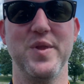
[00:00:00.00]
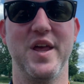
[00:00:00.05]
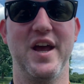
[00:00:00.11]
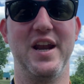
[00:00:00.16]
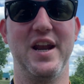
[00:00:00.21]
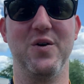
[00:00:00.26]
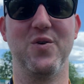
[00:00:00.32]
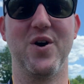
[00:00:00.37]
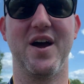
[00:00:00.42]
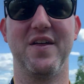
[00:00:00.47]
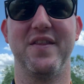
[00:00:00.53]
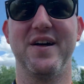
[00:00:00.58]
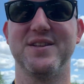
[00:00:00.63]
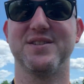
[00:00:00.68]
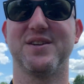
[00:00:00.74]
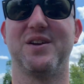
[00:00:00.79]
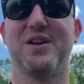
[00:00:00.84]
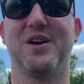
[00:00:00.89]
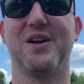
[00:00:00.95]
Anyway,
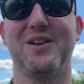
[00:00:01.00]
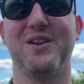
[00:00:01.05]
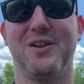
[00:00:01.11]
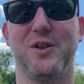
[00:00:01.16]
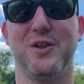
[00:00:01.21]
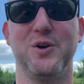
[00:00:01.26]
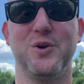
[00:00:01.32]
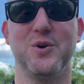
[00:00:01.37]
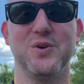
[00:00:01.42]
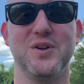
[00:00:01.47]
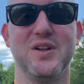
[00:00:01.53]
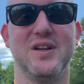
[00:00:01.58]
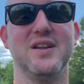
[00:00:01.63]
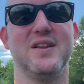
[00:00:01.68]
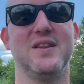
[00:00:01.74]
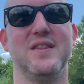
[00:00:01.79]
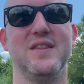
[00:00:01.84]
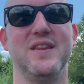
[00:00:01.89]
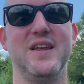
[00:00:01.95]
that's gonna conclude
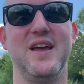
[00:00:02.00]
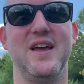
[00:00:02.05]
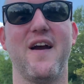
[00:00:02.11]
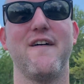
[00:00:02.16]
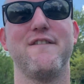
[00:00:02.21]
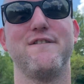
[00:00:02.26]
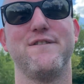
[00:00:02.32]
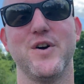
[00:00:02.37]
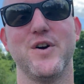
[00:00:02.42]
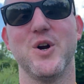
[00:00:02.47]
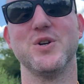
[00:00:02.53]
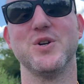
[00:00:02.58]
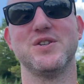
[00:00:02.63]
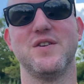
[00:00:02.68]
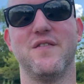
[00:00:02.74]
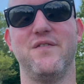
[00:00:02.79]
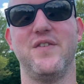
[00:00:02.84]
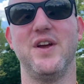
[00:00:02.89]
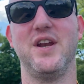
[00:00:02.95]
the first
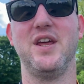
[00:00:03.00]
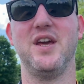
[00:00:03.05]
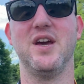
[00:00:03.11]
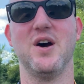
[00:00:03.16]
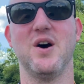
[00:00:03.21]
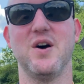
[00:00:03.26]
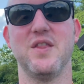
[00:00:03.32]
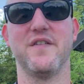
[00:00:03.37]
video,